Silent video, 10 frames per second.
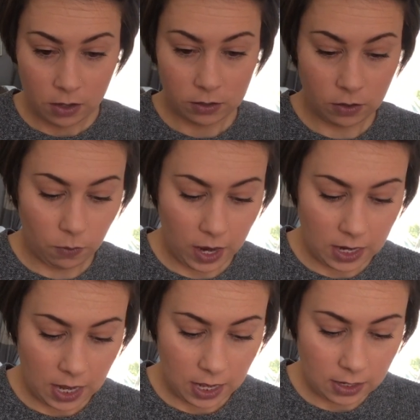So I
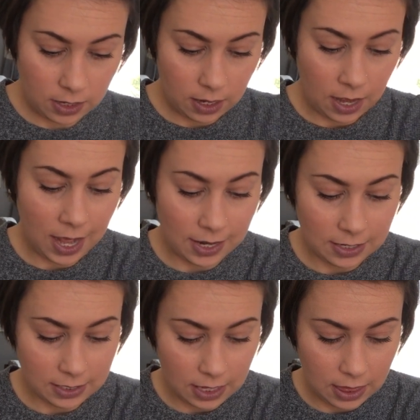went ahead
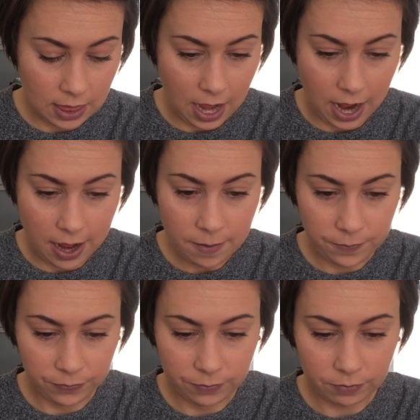and did that.
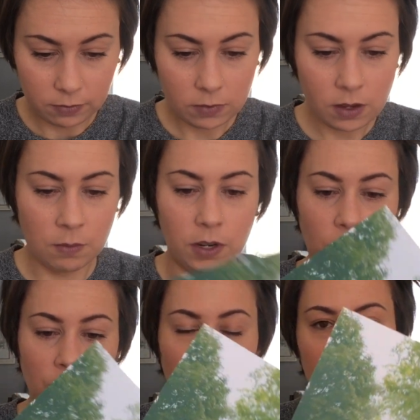I'm going to try